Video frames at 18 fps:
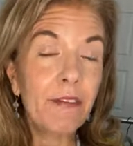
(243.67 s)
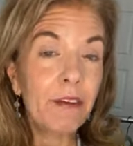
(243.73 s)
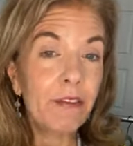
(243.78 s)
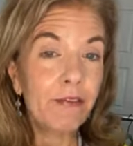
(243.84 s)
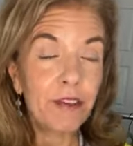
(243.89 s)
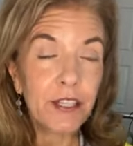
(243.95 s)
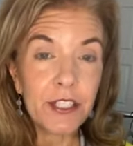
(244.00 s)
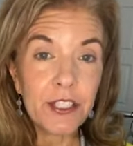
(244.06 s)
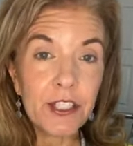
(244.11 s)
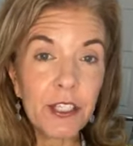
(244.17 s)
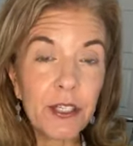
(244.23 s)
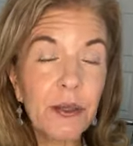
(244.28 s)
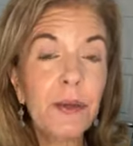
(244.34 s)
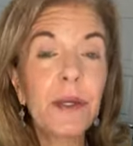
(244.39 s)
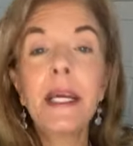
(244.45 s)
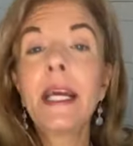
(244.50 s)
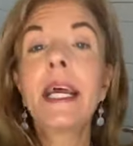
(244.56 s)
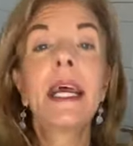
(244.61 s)
If it fits
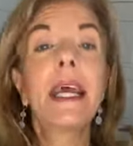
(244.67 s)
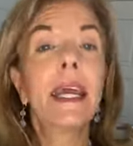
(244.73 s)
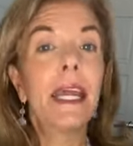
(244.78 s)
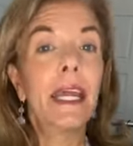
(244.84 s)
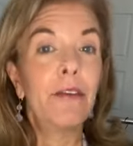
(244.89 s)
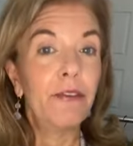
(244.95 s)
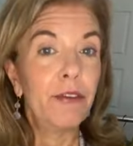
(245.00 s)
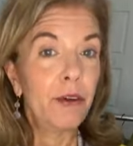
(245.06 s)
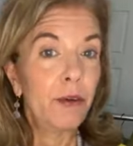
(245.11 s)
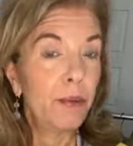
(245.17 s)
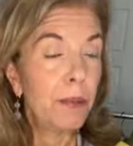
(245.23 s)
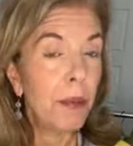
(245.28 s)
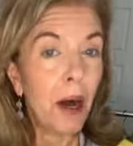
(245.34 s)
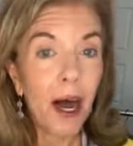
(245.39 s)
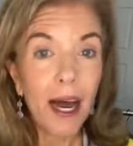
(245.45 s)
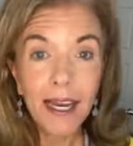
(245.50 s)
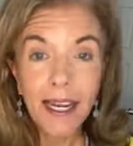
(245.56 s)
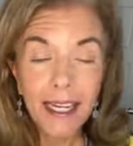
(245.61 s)
you, if
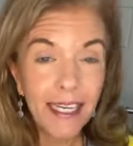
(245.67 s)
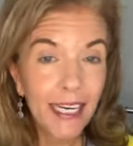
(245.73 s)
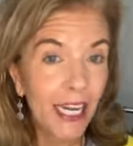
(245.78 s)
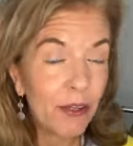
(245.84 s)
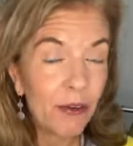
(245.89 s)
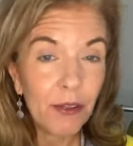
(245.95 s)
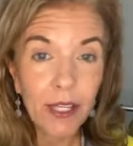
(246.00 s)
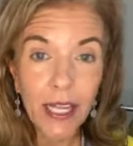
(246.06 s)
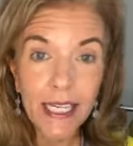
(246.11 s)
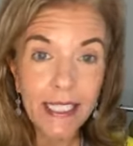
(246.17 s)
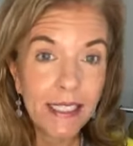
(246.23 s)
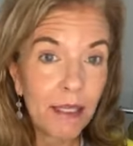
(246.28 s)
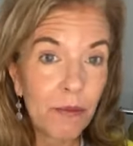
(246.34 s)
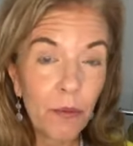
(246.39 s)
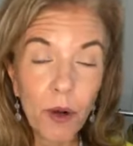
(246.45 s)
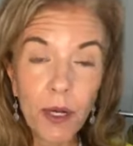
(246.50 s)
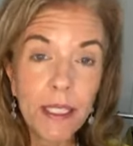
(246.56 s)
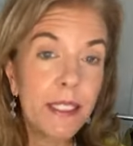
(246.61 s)
you bought it and you
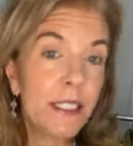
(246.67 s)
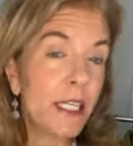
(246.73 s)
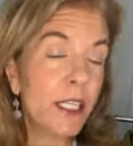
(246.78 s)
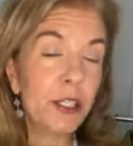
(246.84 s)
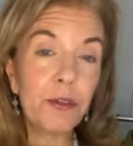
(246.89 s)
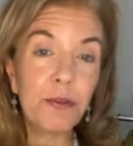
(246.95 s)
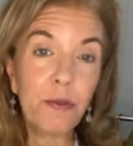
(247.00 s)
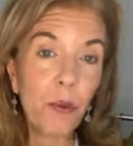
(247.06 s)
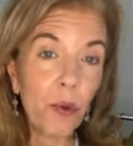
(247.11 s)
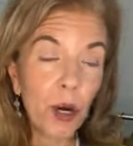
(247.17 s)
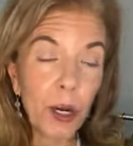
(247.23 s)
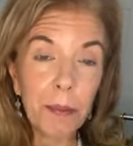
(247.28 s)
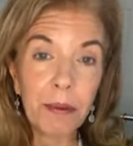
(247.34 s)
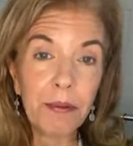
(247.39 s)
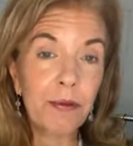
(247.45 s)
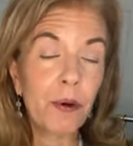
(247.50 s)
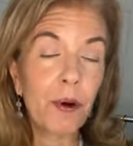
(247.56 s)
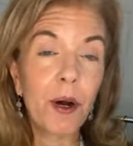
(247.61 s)
liked it once and you've
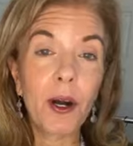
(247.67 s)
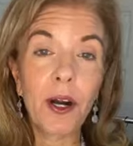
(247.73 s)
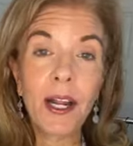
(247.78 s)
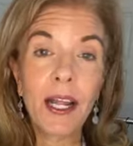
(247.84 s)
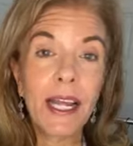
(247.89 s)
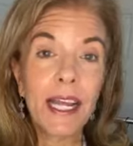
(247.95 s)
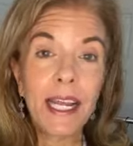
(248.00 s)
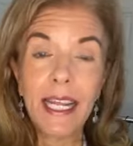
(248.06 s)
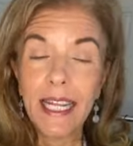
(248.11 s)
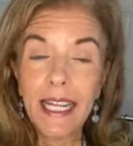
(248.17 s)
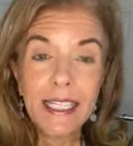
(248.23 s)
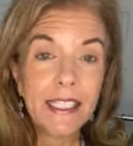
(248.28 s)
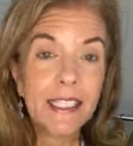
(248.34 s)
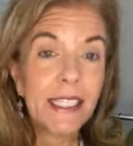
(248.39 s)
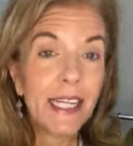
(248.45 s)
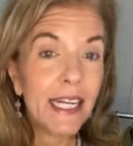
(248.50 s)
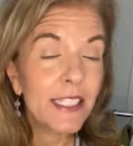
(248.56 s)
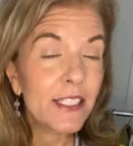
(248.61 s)
worn it before,
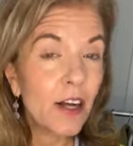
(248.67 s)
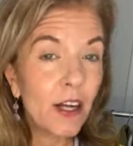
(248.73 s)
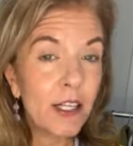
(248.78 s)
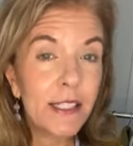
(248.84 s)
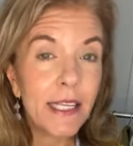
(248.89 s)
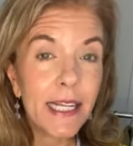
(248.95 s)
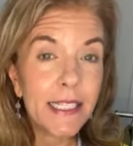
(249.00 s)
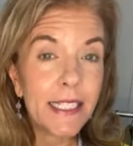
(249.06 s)
it's it's